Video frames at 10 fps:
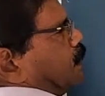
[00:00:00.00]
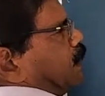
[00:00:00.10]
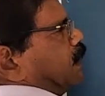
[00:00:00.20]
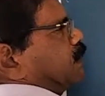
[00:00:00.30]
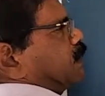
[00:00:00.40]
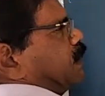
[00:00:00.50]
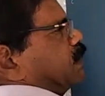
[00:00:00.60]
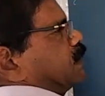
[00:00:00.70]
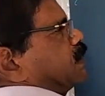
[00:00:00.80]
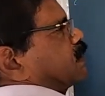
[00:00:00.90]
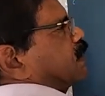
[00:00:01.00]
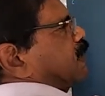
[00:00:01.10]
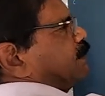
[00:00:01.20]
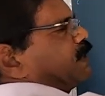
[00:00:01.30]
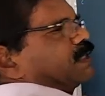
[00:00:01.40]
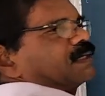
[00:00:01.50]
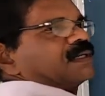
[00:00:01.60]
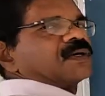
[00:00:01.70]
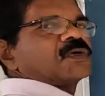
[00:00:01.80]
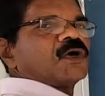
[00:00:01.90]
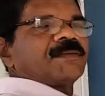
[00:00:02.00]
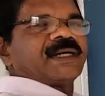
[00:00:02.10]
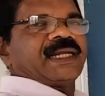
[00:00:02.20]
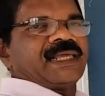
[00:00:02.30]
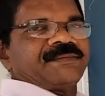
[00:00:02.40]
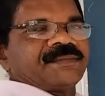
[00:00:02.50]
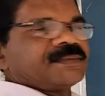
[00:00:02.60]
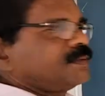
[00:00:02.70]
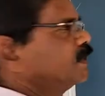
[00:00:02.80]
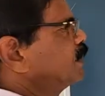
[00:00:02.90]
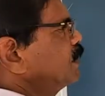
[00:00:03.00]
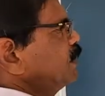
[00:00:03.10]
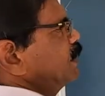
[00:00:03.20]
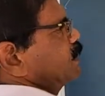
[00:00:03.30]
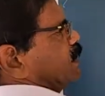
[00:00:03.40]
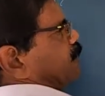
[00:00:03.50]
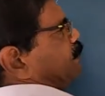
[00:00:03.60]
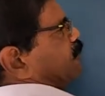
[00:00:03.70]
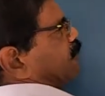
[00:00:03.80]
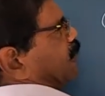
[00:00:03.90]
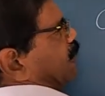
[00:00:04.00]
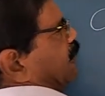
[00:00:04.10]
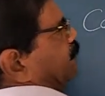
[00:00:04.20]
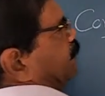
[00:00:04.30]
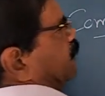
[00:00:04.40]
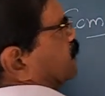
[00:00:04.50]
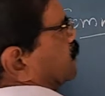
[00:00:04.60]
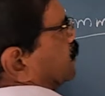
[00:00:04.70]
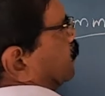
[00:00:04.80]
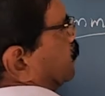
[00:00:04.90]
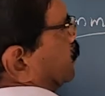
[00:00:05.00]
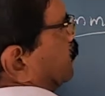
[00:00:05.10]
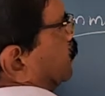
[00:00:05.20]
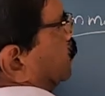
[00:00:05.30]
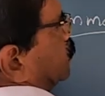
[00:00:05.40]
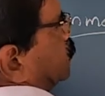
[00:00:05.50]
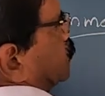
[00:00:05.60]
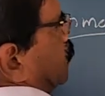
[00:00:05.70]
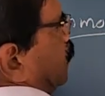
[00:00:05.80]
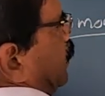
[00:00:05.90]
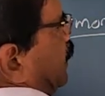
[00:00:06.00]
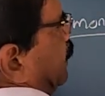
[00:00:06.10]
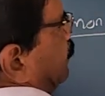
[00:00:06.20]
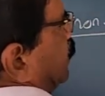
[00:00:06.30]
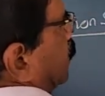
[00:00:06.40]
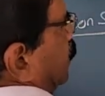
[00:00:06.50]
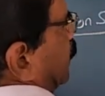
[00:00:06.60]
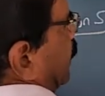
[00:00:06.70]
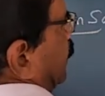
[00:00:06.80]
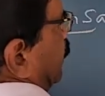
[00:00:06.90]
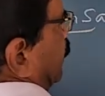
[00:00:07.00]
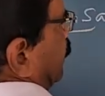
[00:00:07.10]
It is its common name. Its chemical name is sodium chloride.